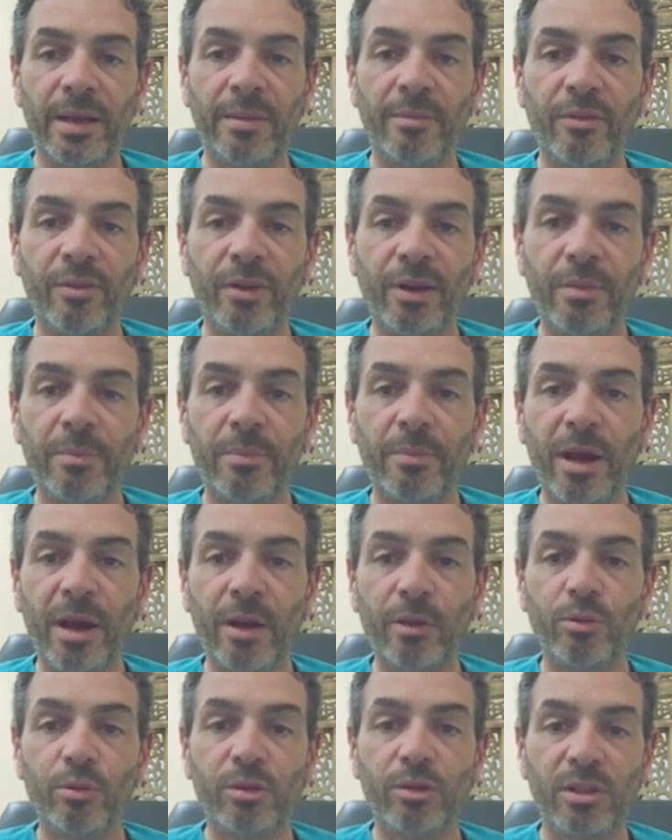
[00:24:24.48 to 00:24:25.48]
And I'm really
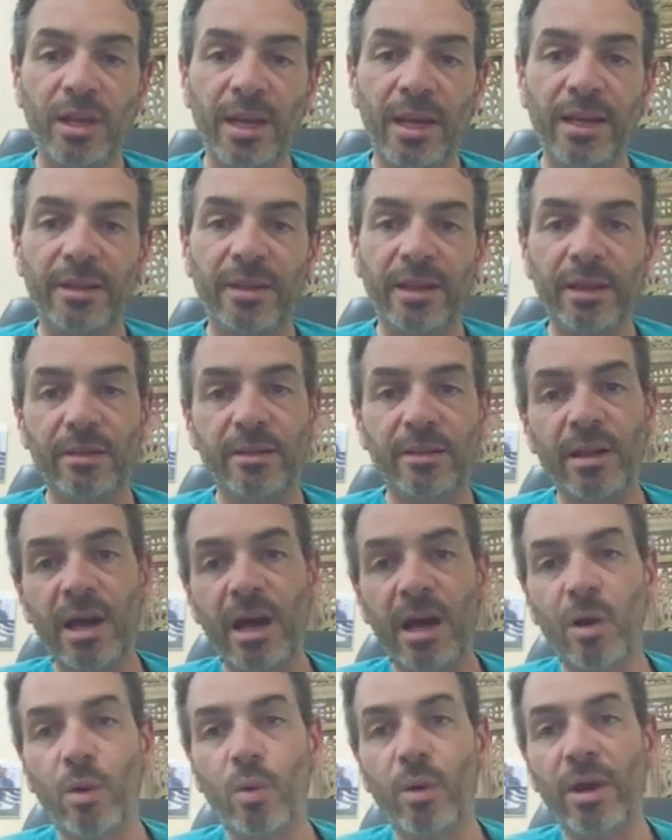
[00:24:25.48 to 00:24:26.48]
proud to say that
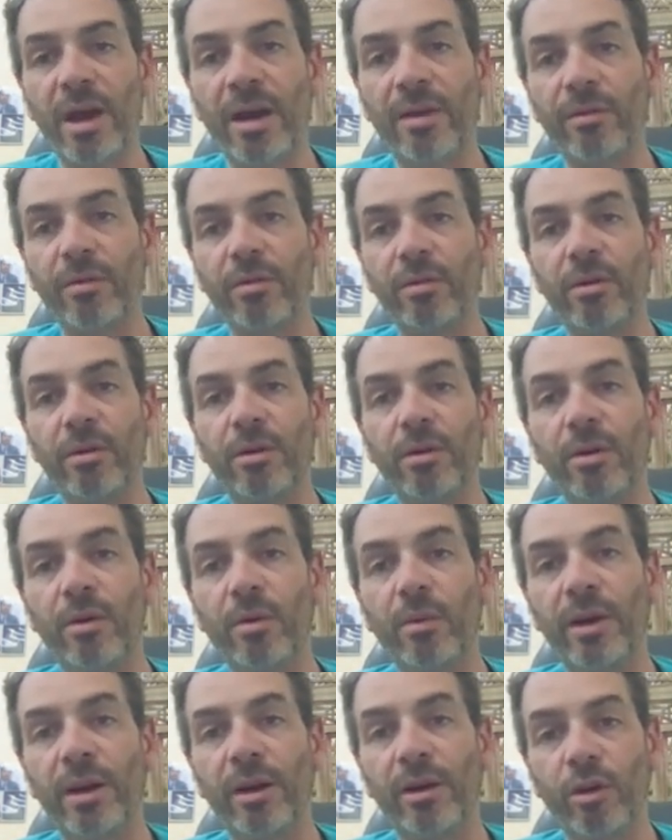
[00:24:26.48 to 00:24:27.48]
now we
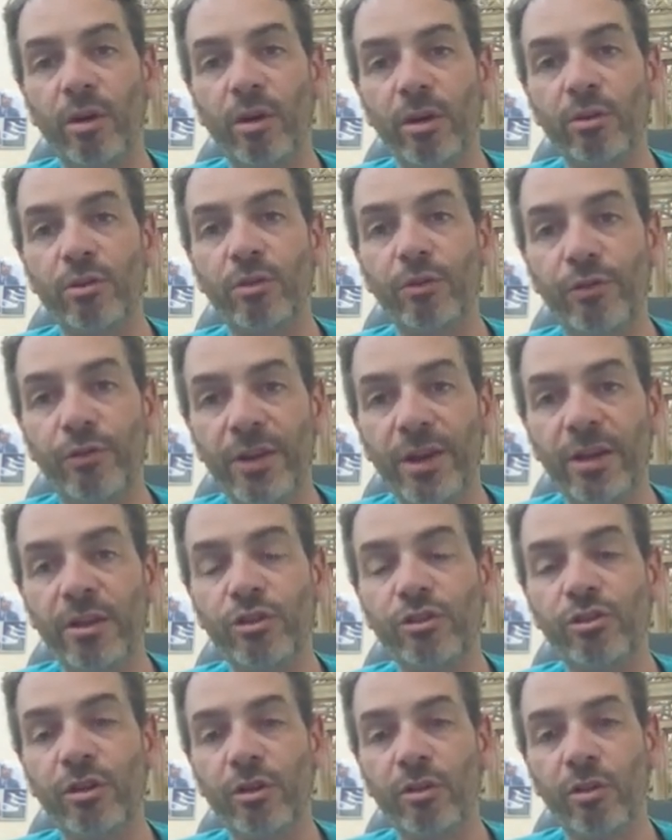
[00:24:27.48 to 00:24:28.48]
are going to
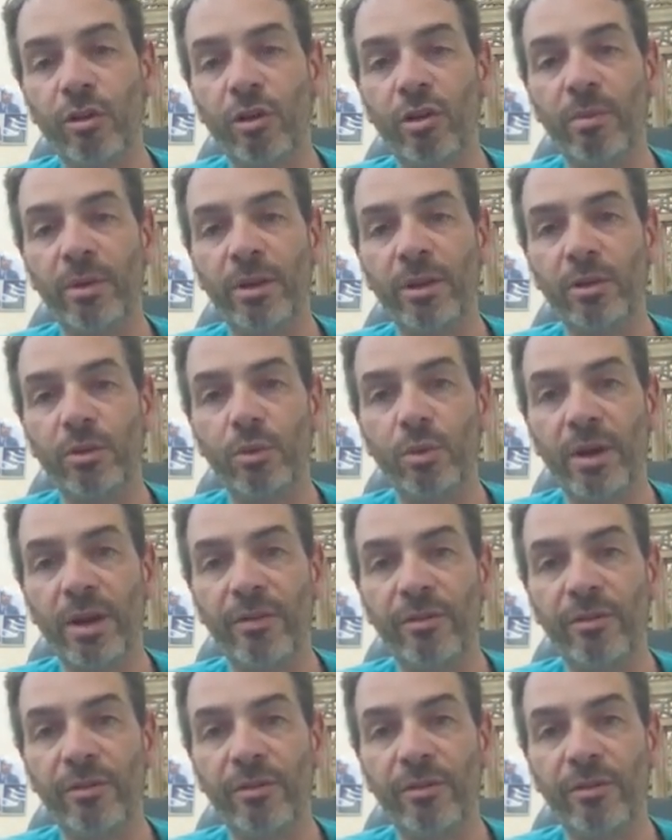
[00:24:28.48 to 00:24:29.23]
finish the enrollment.